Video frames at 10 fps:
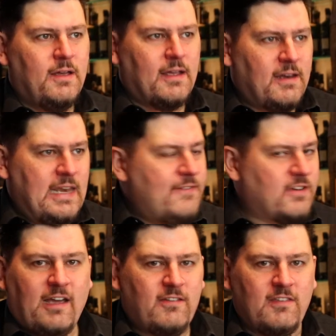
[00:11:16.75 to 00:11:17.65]
and never
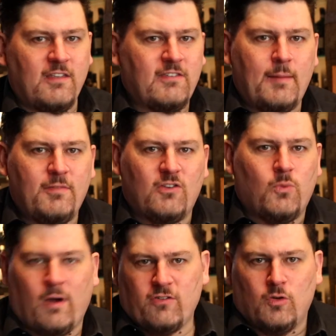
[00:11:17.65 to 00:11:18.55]
tasting the same thing
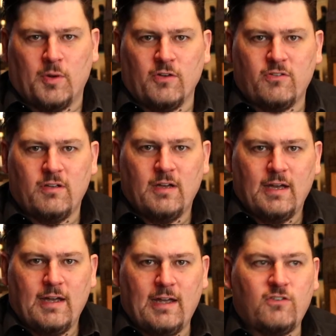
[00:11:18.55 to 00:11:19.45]
twice almost.
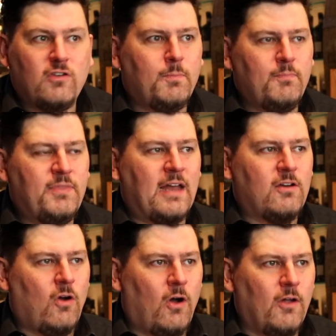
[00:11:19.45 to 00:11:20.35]
It's just
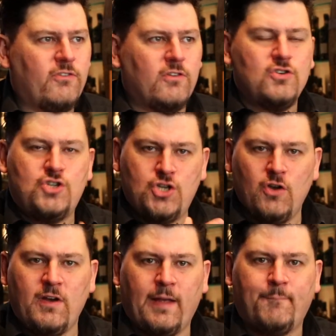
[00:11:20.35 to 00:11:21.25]
that constant
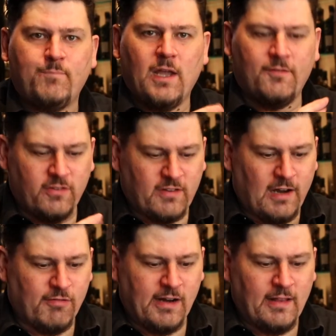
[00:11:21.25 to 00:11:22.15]
journey of
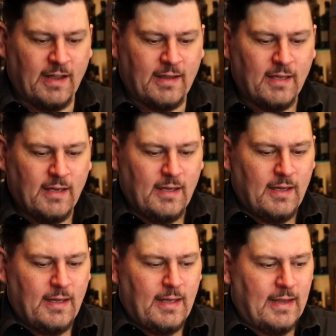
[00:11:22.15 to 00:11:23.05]
discovery. Like,
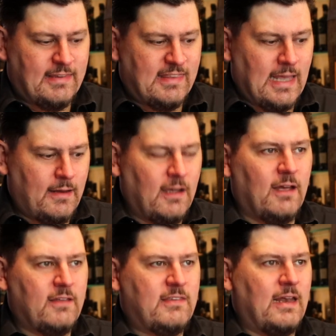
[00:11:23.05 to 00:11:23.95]
it's
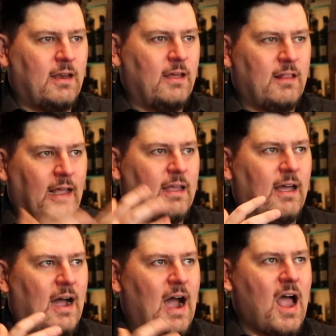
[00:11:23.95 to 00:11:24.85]
that like
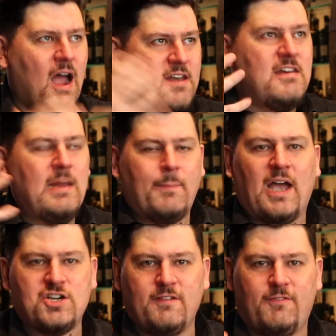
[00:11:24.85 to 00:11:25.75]
unending
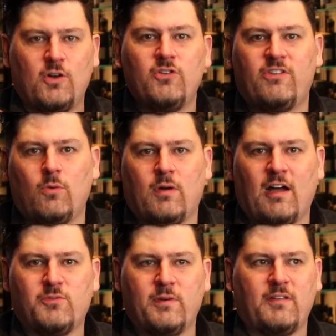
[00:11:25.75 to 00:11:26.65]
passion for good single
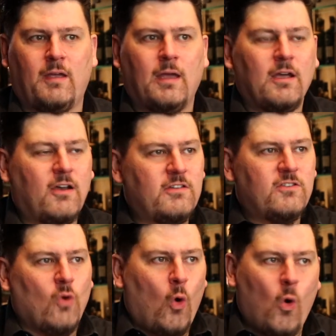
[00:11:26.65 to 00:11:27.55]
cask whiskey, because
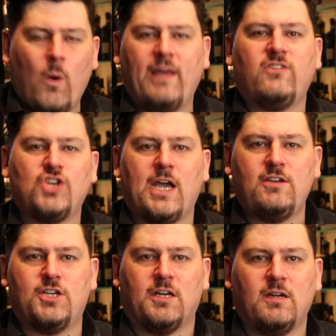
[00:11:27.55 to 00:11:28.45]
it's always
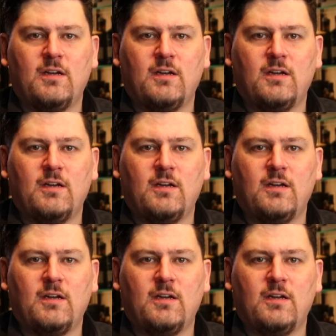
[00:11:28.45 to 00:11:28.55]
changing.